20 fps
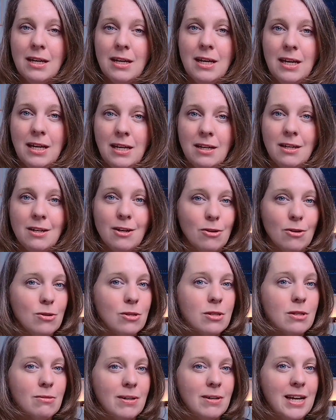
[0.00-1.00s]
in those
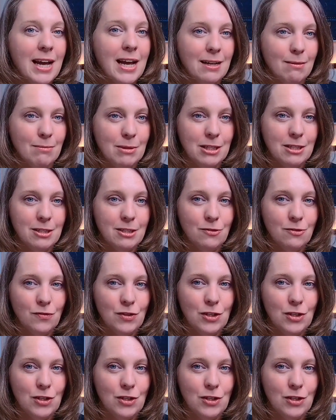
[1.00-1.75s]
three elements for